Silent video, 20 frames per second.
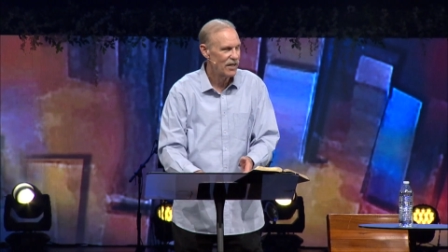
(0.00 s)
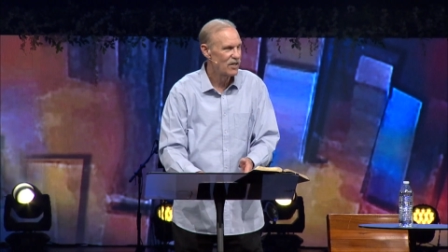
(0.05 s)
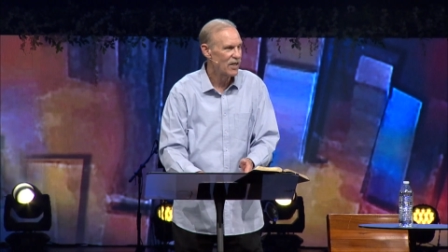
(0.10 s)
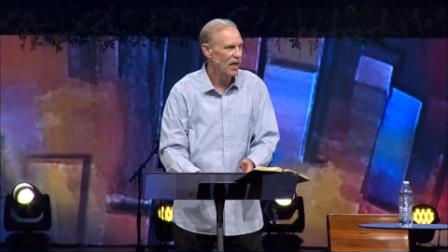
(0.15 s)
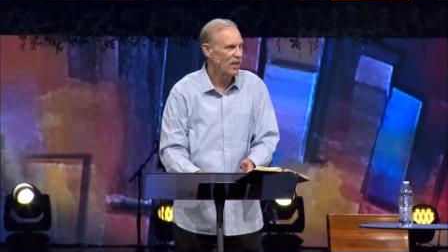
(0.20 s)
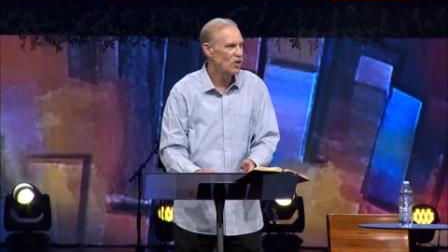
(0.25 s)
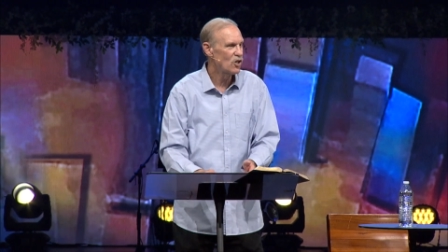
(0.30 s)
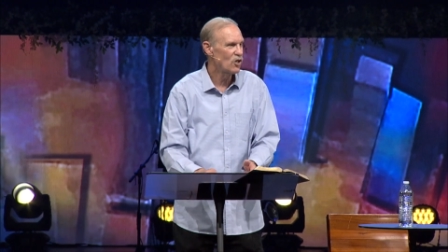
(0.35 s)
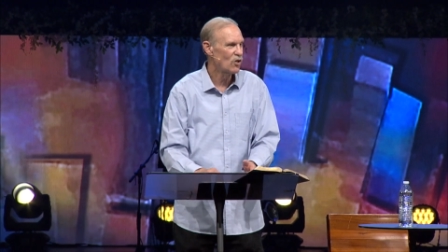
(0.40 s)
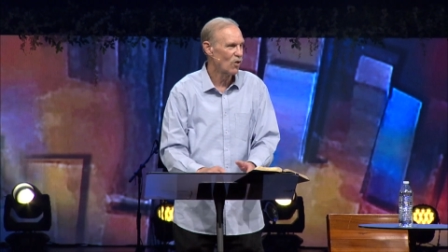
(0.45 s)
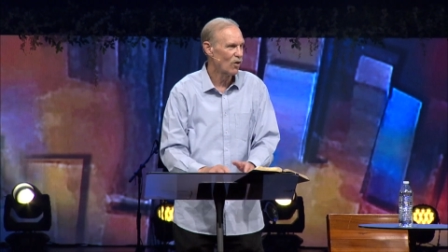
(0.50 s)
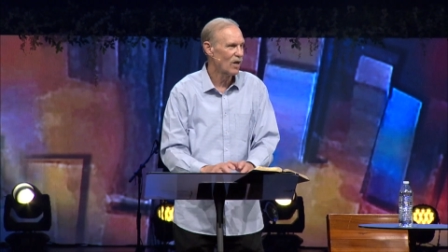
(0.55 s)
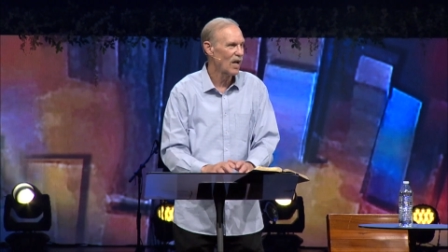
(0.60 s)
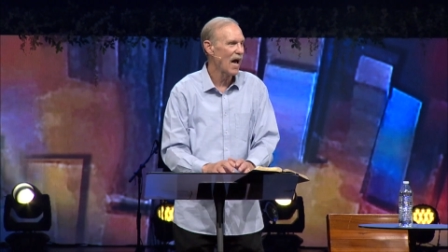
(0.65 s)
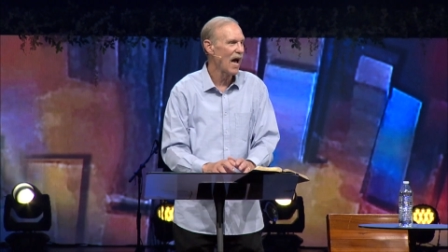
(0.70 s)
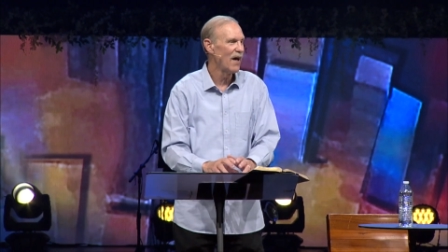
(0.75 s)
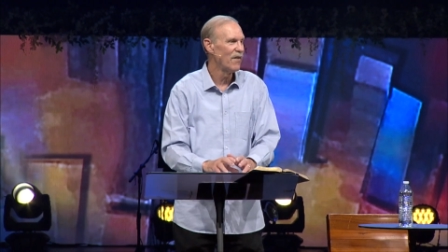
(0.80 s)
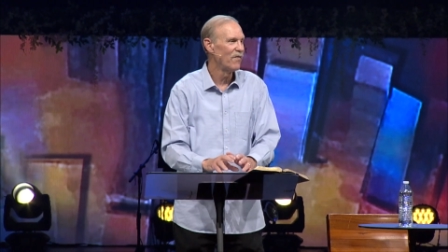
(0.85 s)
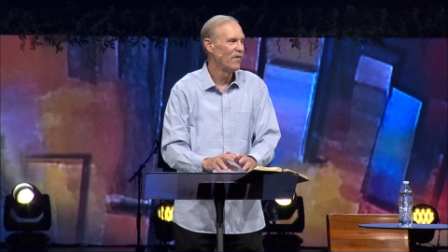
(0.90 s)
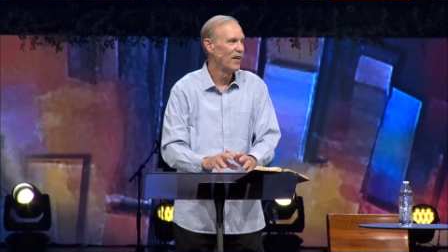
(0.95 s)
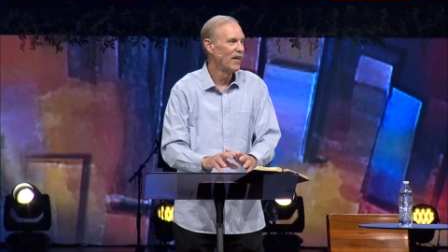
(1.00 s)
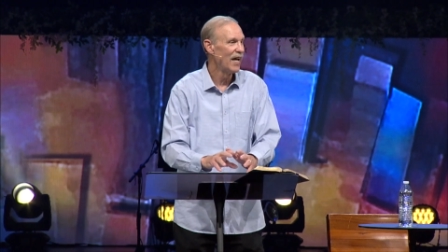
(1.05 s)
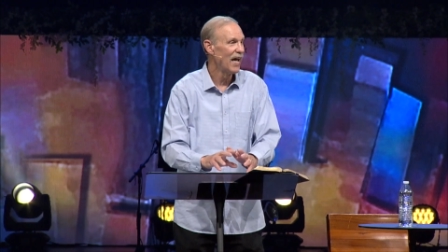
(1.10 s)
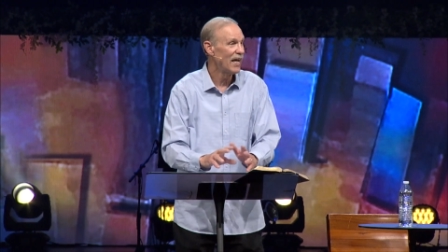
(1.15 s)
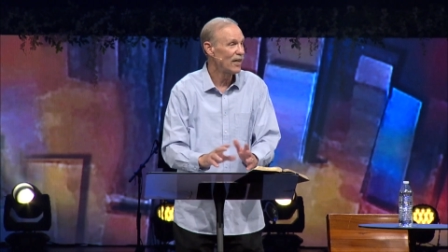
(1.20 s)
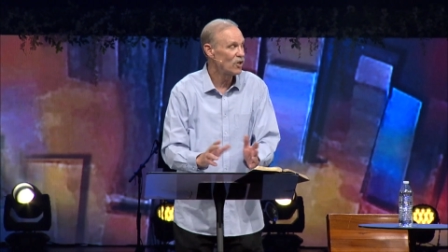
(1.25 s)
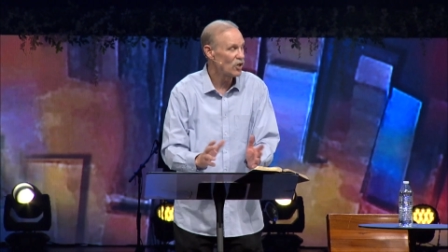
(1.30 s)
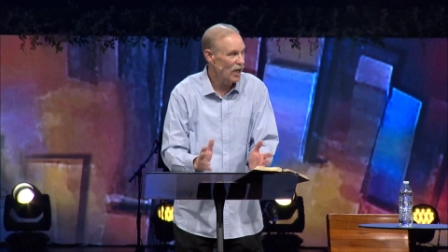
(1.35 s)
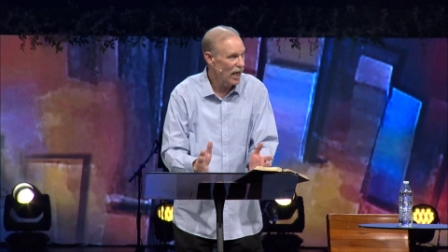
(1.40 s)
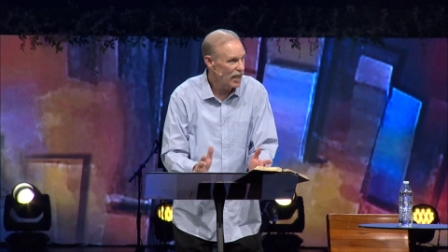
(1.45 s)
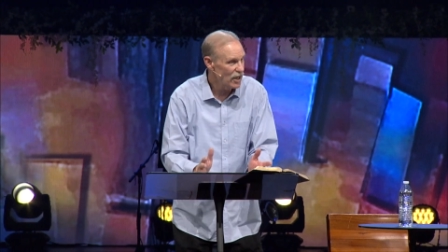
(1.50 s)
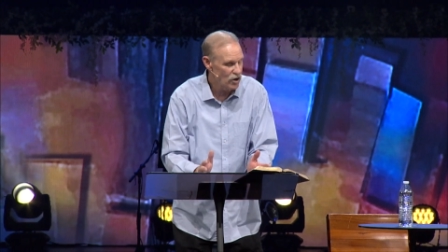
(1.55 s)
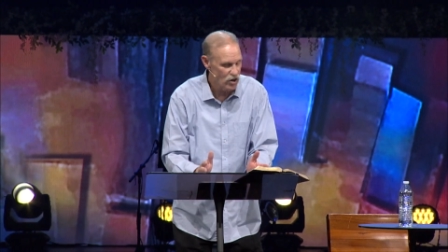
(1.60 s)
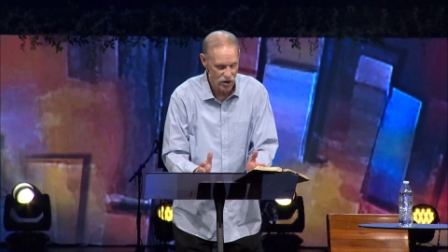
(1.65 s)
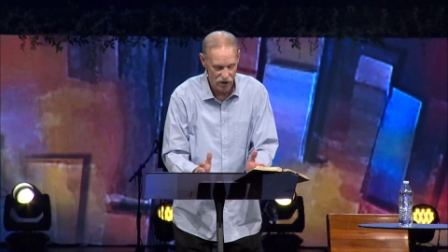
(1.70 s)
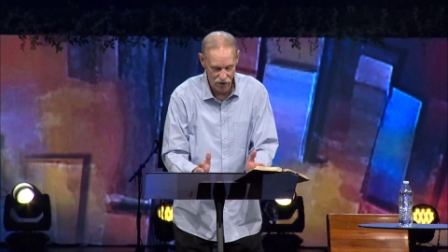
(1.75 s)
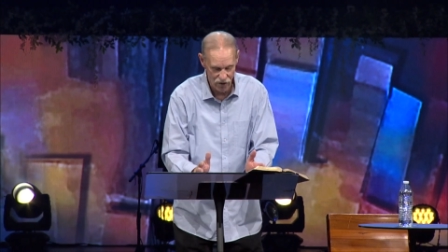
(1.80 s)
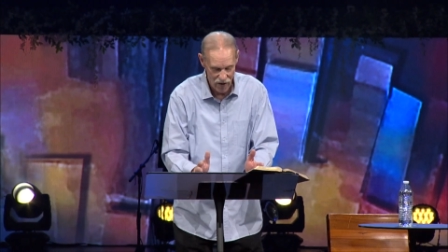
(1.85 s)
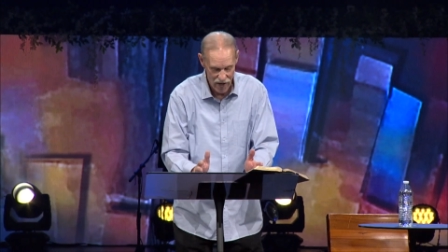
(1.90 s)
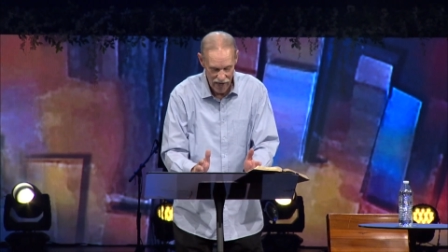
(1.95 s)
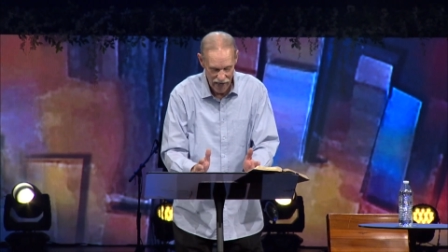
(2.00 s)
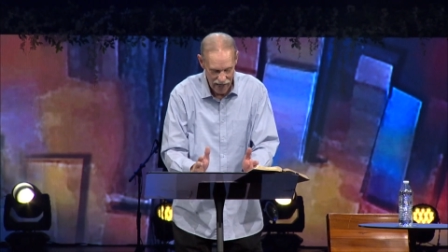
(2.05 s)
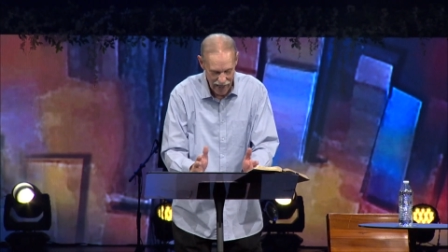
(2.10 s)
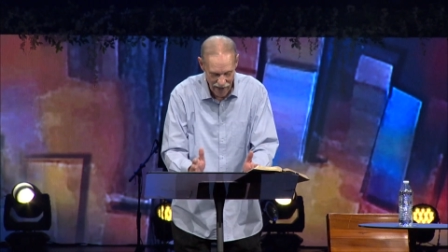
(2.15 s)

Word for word: touched your life, and changed you,